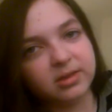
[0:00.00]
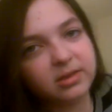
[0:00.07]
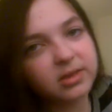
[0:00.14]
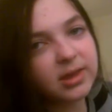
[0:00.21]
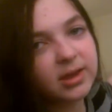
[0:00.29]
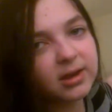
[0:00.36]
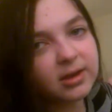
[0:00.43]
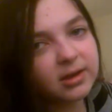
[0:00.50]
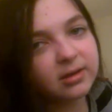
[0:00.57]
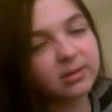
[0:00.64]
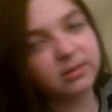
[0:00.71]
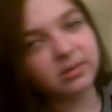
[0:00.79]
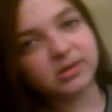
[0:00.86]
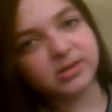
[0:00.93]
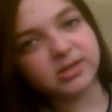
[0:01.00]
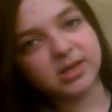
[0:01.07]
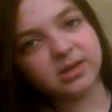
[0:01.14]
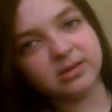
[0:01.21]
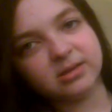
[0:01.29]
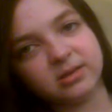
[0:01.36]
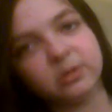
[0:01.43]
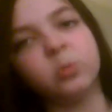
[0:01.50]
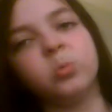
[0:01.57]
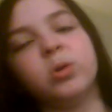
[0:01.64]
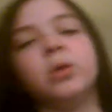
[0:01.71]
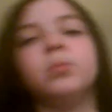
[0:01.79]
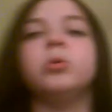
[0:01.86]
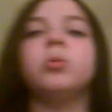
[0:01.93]
there. See? No
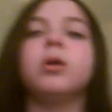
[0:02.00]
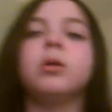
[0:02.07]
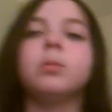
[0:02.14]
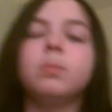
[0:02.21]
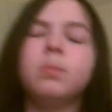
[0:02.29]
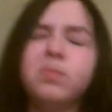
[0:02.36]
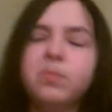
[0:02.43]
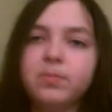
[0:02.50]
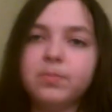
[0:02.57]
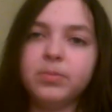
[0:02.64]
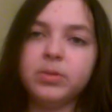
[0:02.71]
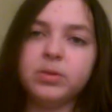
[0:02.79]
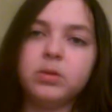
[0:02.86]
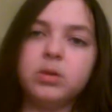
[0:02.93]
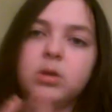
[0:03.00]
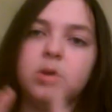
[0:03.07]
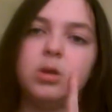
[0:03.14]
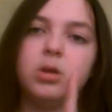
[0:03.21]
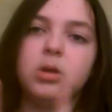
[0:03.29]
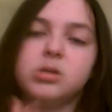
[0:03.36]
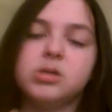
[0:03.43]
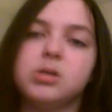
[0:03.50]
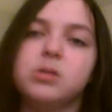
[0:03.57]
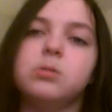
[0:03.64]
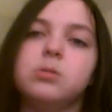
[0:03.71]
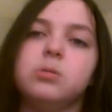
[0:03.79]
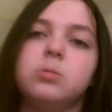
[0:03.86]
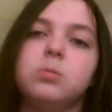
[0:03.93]
weeaboo art.
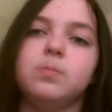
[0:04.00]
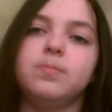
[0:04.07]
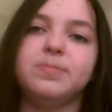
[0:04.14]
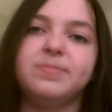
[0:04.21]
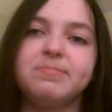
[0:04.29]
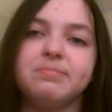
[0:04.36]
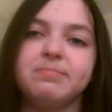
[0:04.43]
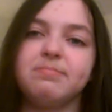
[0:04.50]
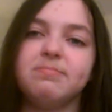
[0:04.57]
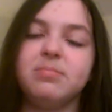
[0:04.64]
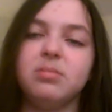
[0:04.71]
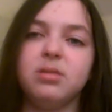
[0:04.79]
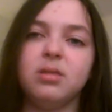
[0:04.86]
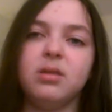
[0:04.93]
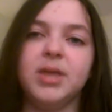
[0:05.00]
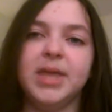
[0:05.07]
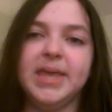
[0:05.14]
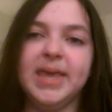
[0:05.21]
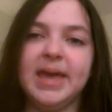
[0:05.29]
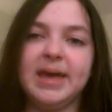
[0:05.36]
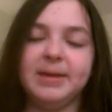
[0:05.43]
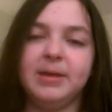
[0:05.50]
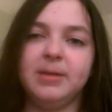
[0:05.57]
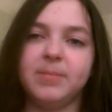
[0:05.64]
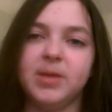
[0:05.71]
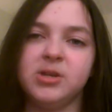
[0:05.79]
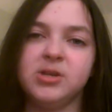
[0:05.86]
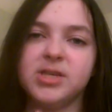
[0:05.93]
So, yeah,
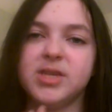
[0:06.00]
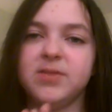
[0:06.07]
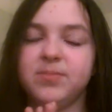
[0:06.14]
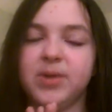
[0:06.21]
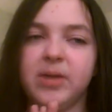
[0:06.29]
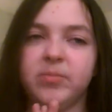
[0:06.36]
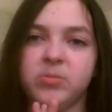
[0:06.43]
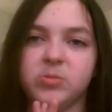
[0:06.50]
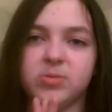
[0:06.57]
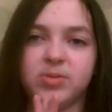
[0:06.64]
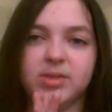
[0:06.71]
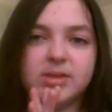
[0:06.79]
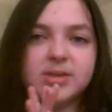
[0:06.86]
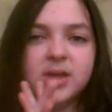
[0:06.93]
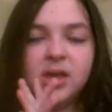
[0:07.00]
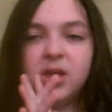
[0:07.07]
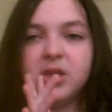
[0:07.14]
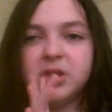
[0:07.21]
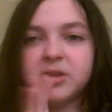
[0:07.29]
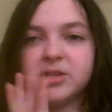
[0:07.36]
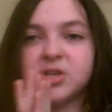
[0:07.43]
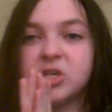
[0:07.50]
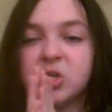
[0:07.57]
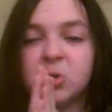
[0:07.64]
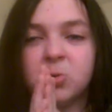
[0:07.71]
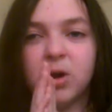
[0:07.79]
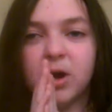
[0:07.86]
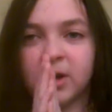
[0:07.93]
I just had problems with this because they're
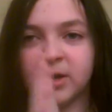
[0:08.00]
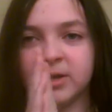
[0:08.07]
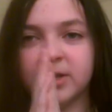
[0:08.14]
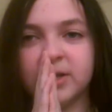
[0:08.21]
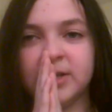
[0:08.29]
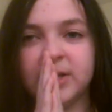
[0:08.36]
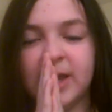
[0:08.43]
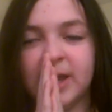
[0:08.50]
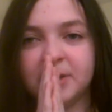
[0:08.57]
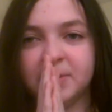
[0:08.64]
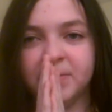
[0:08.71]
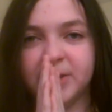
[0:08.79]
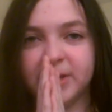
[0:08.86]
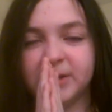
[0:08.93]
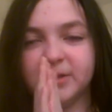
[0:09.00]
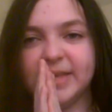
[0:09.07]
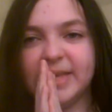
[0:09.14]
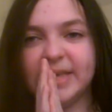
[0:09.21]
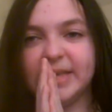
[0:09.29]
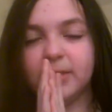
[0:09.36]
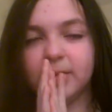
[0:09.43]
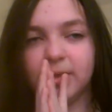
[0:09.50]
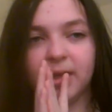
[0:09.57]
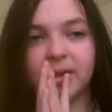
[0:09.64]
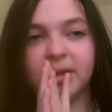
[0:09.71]
so anatomically